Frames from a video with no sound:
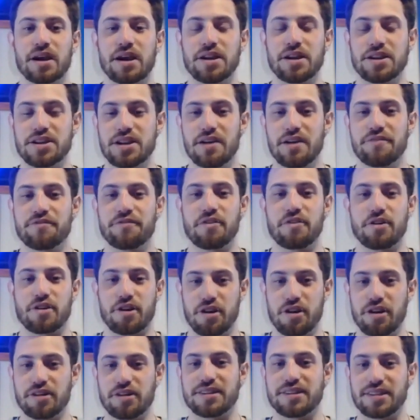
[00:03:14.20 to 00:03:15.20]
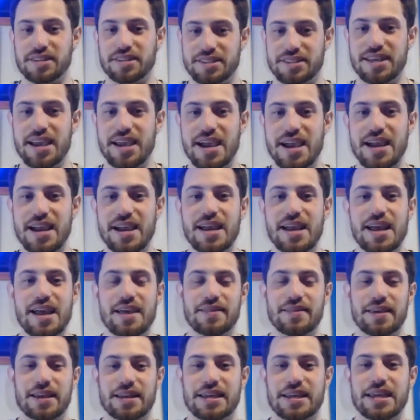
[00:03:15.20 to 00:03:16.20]
enough for Cook to say
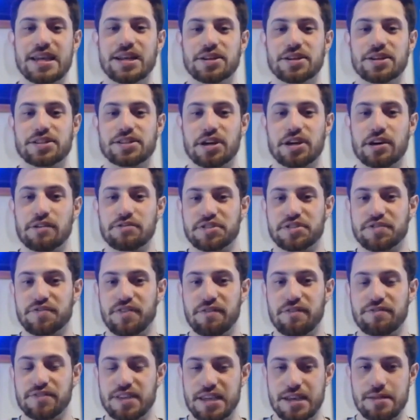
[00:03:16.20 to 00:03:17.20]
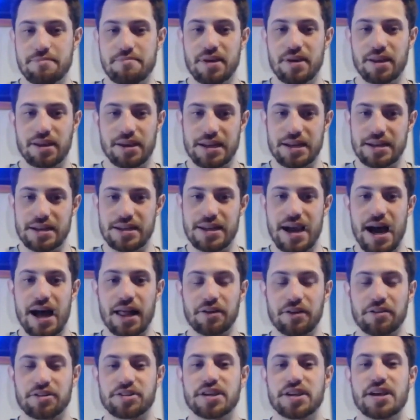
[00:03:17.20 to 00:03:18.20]
that he deserves $15 million.
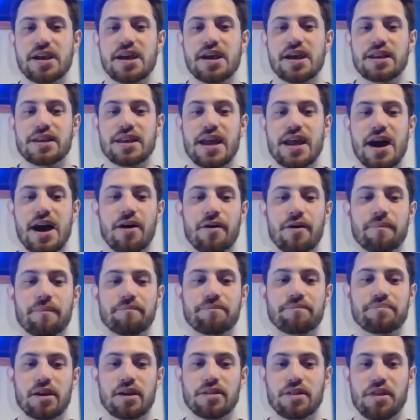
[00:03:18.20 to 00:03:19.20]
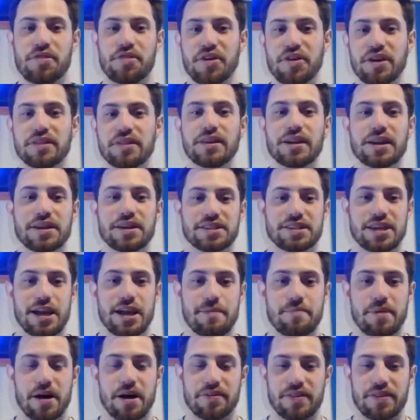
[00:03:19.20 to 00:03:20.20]
Now, the thing that I'll
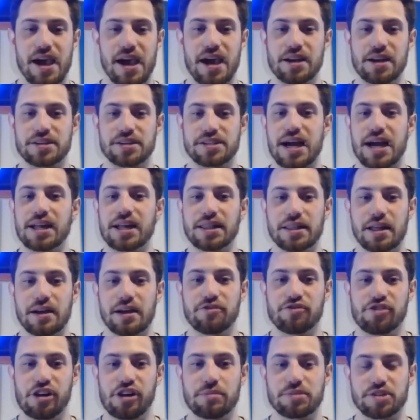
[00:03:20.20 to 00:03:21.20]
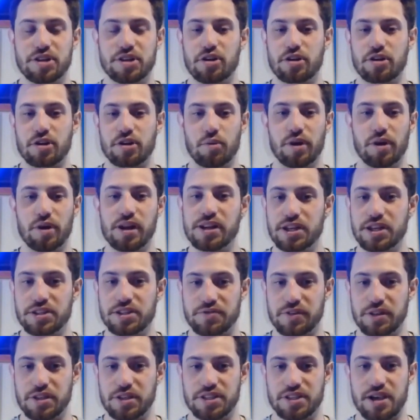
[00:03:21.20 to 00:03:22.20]
say about that is I love James Cook and what he
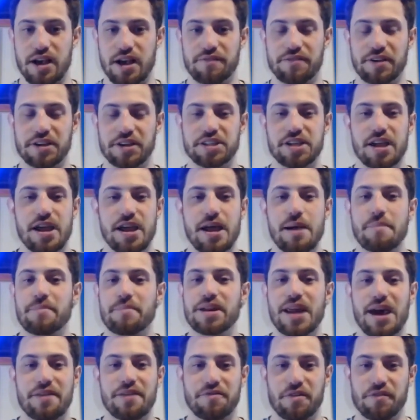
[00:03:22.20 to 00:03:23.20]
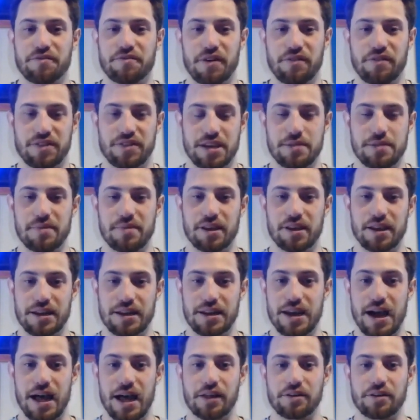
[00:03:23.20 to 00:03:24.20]
does for this offense, but not for $15 million.